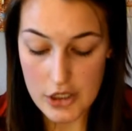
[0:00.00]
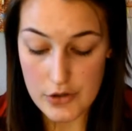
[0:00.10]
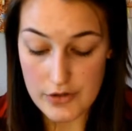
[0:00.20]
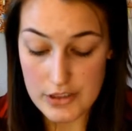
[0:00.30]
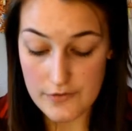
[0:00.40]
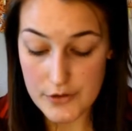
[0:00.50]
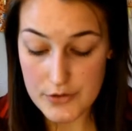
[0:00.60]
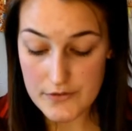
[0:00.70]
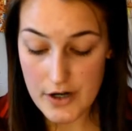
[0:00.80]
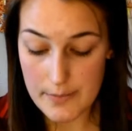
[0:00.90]
You can
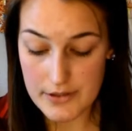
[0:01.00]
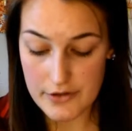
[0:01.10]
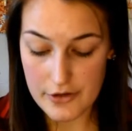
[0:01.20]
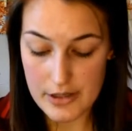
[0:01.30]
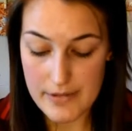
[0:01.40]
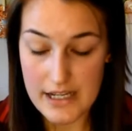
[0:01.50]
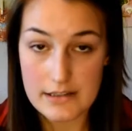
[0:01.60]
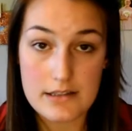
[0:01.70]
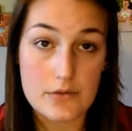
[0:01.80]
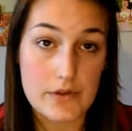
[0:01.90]
diffuse for up to 30
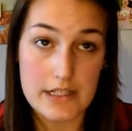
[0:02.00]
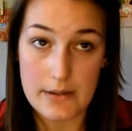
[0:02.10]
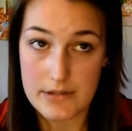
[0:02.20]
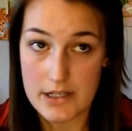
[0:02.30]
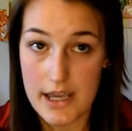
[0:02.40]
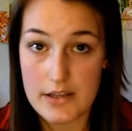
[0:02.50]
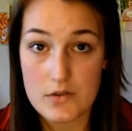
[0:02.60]
minutes 3 times a day.